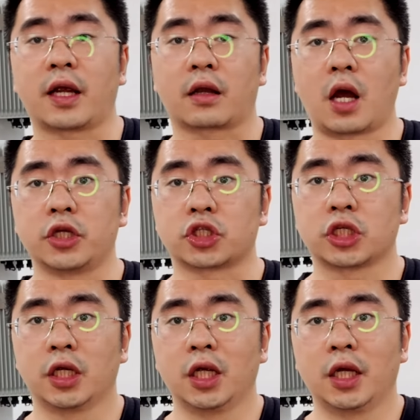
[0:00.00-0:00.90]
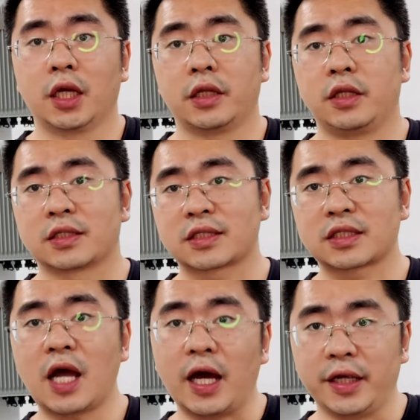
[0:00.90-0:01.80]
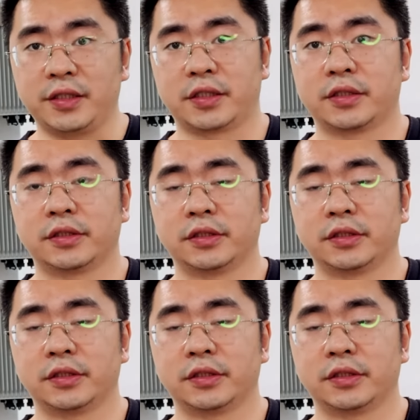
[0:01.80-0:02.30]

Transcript: technology, the site